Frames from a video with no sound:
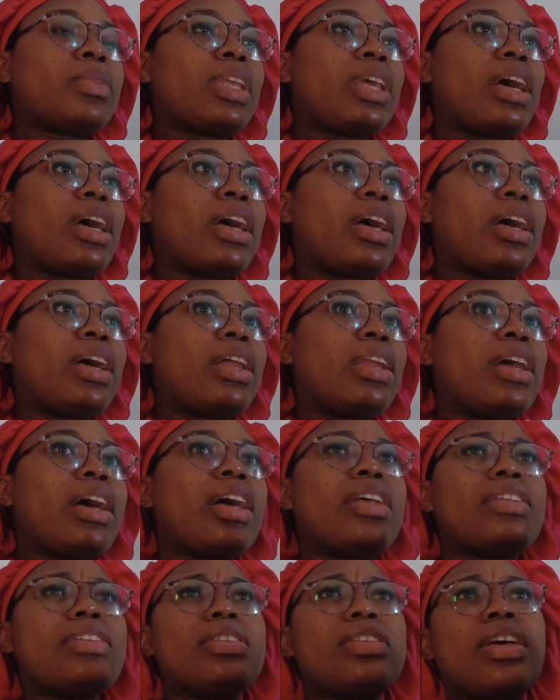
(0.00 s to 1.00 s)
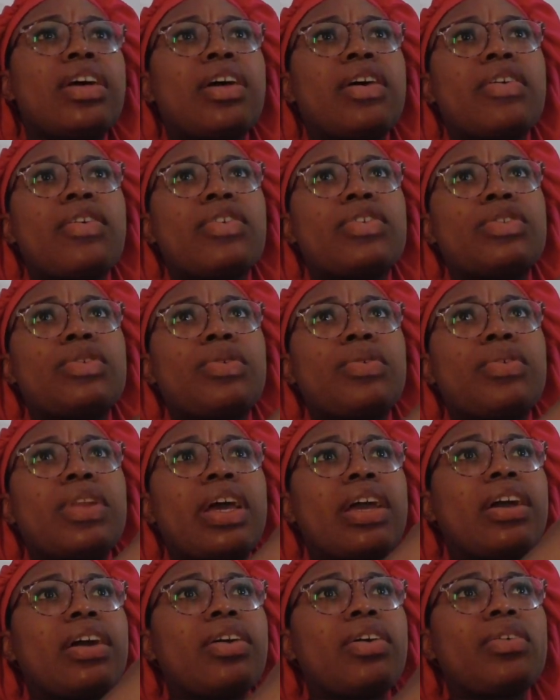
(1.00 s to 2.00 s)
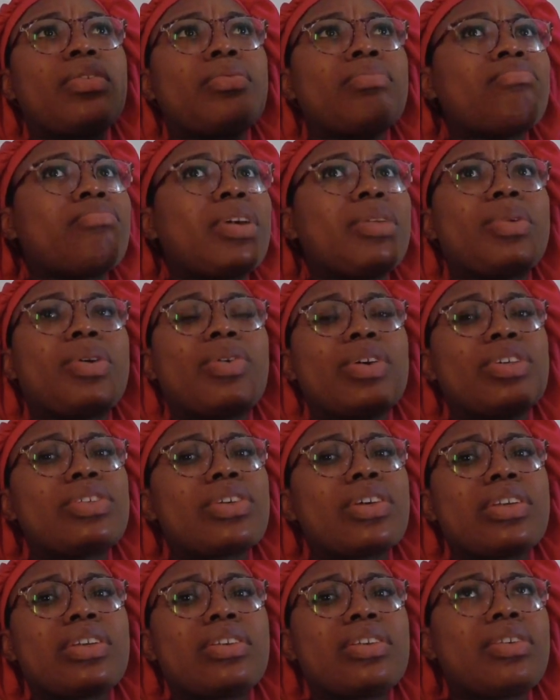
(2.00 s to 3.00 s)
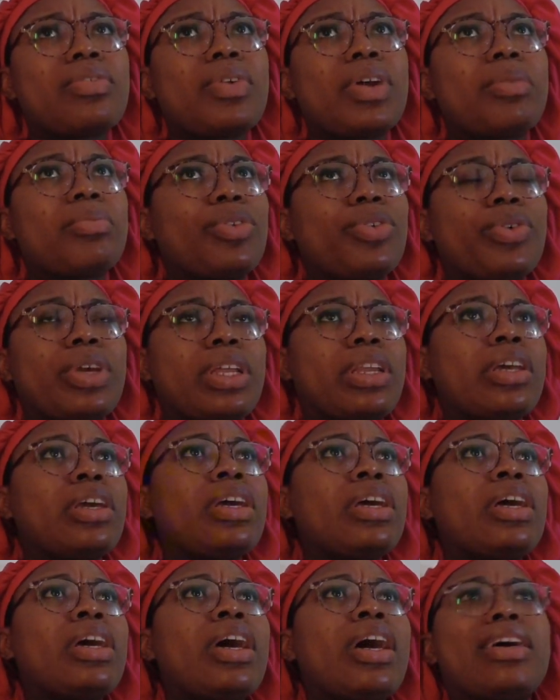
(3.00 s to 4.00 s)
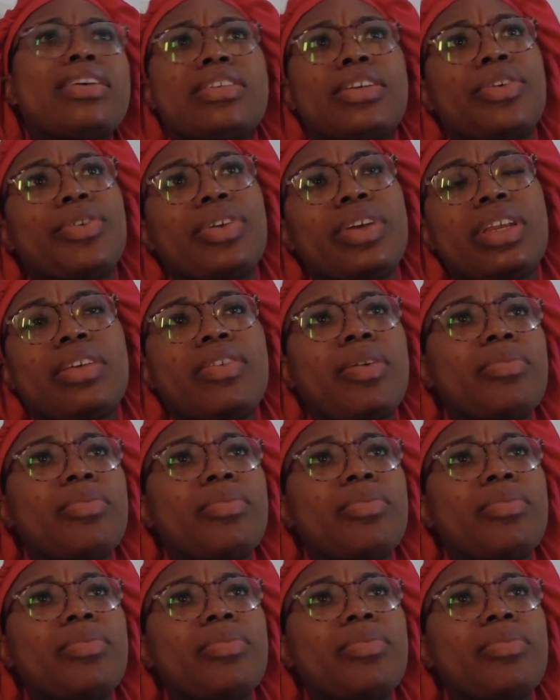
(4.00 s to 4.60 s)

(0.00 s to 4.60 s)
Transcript: And as also like even question what I'm doing as a creative.